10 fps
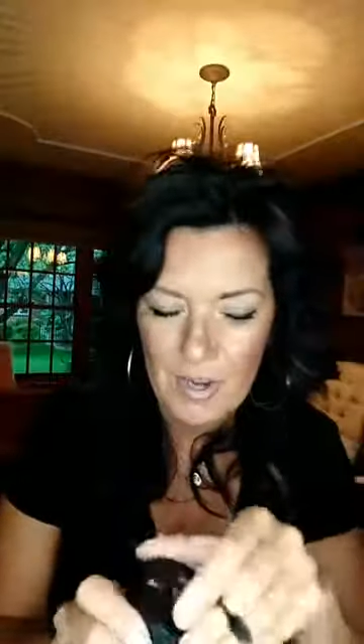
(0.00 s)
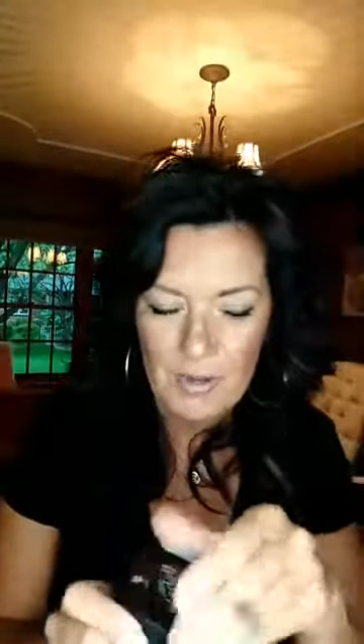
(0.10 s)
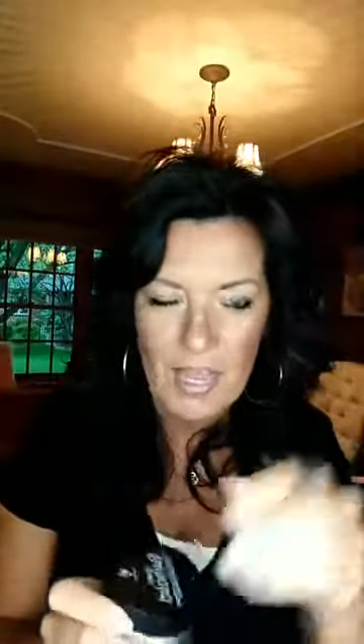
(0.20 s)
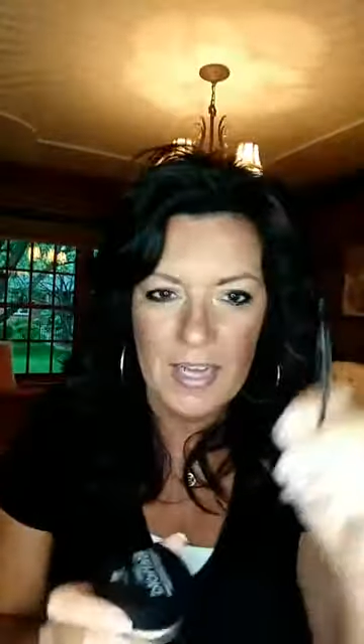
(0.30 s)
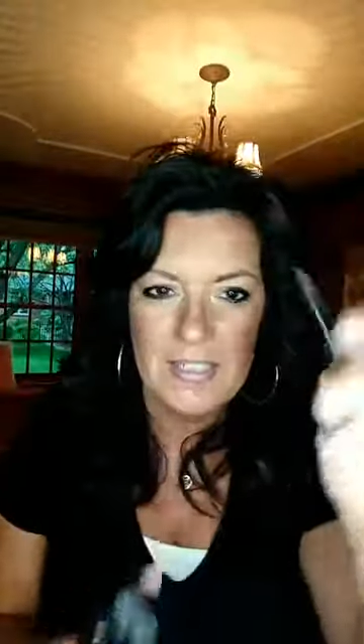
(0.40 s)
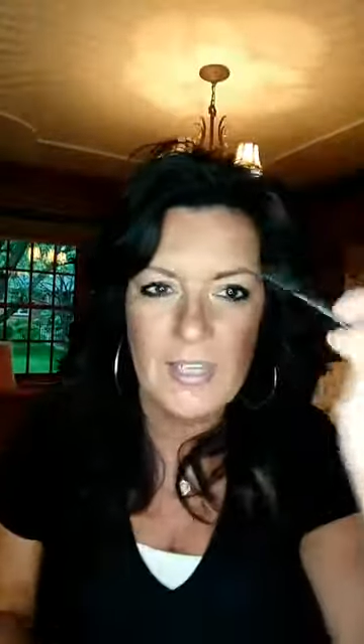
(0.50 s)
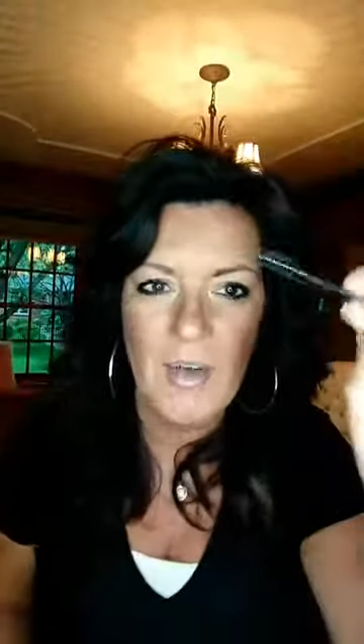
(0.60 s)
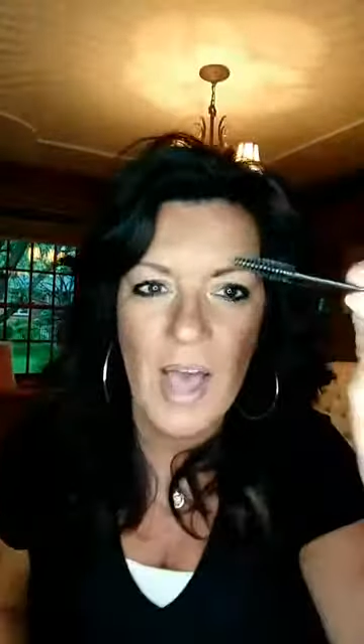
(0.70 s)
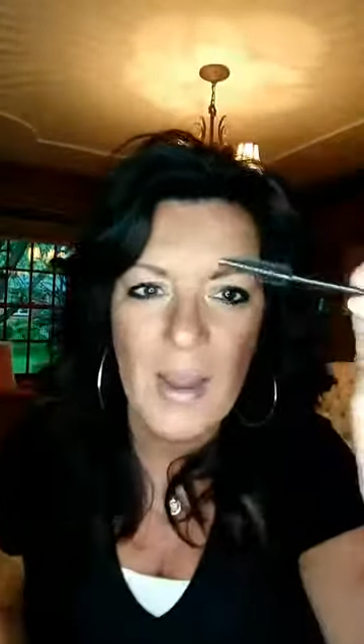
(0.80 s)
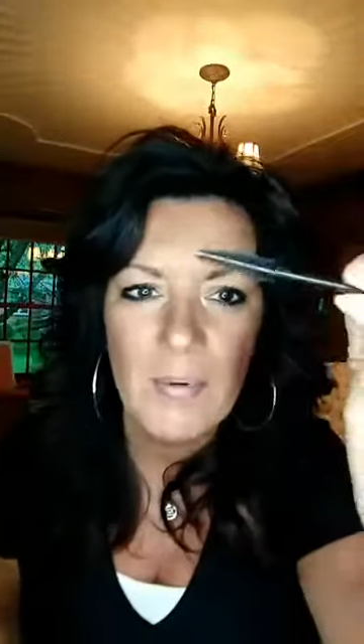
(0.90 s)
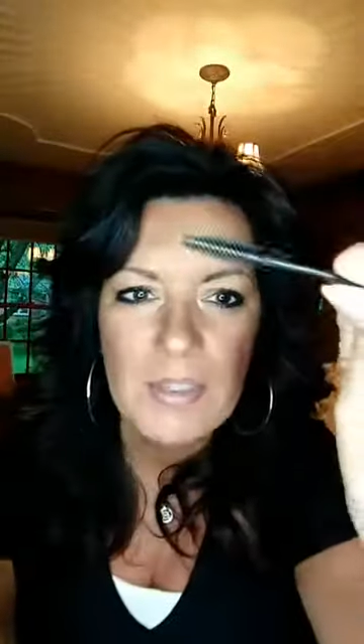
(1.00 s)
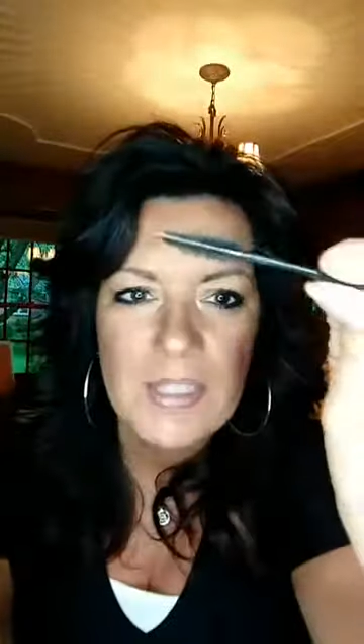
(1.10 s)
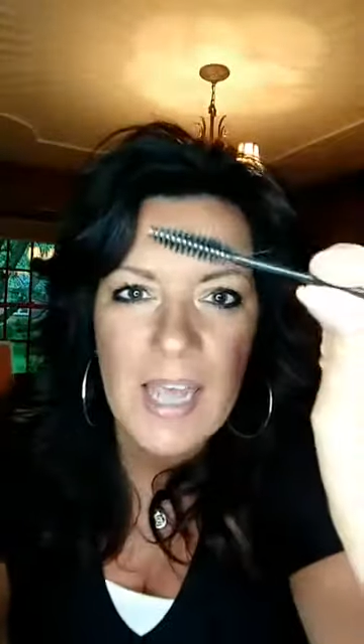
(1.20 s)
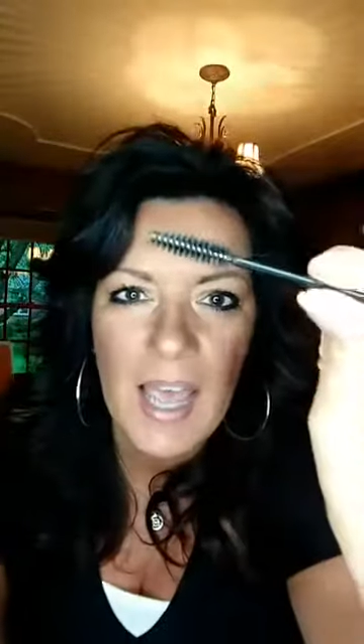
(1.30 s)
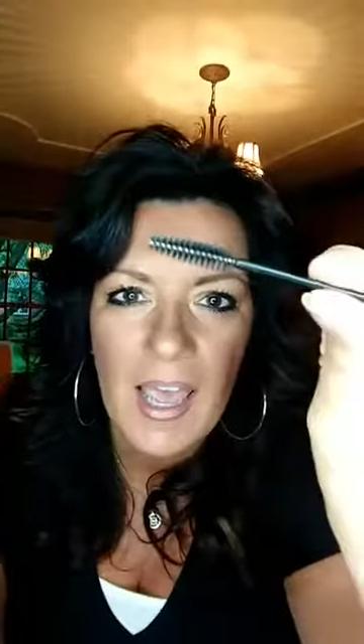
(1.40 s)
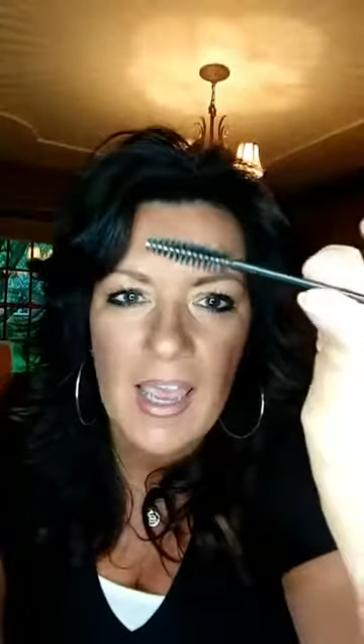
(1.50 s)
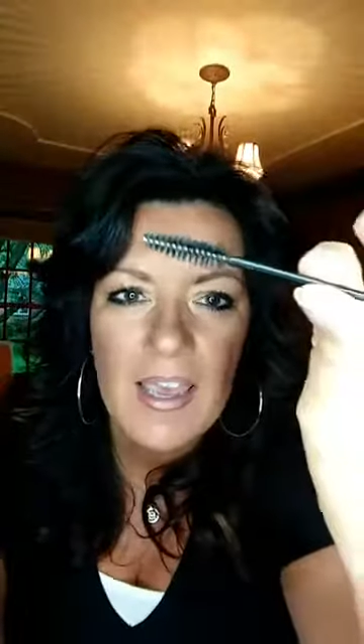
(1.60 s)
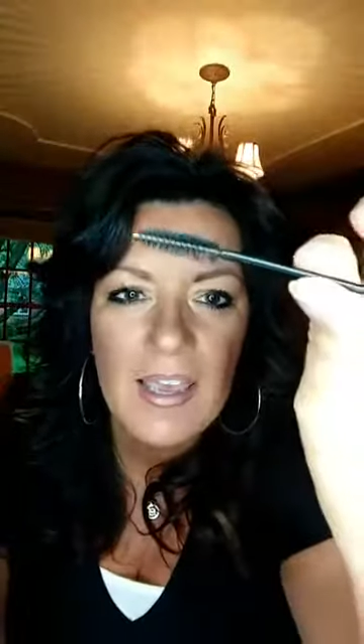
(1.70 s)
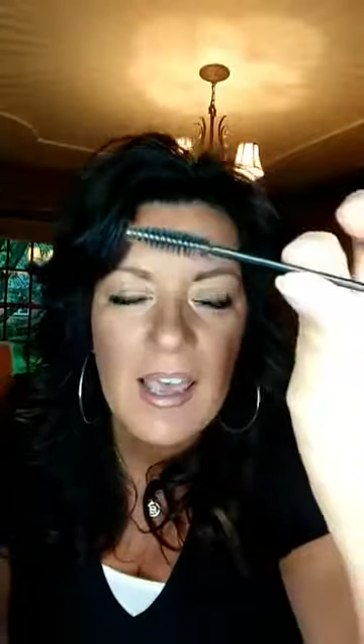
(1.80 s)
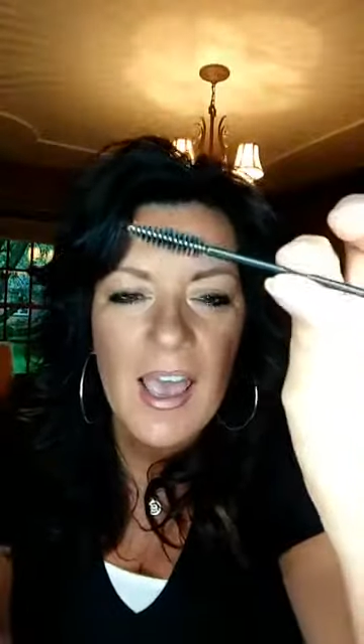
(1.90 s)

Okay, so I will take